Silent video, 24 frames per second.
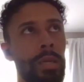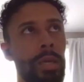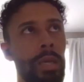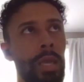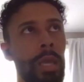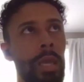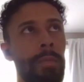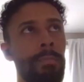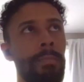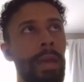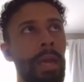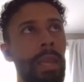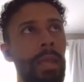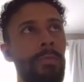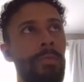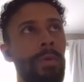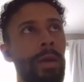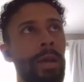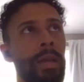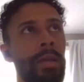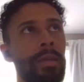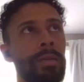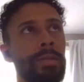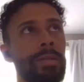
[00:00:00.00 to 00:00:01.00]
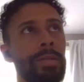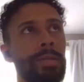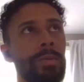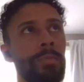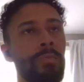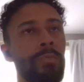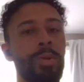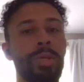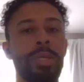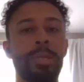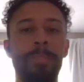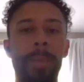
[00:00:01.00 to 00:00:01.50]
in many ways
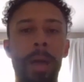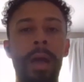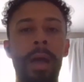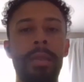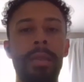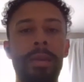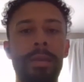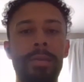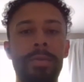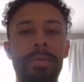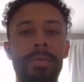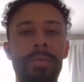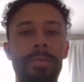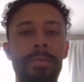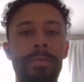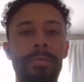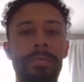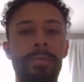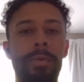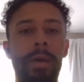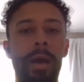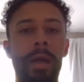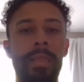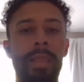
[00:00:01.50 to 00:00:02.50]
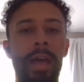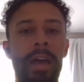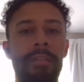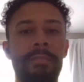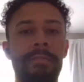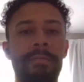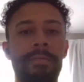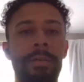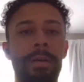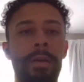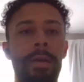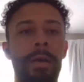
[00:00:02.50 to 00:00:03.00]
responding to a lot
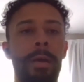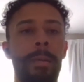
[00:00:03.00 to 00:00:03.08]
of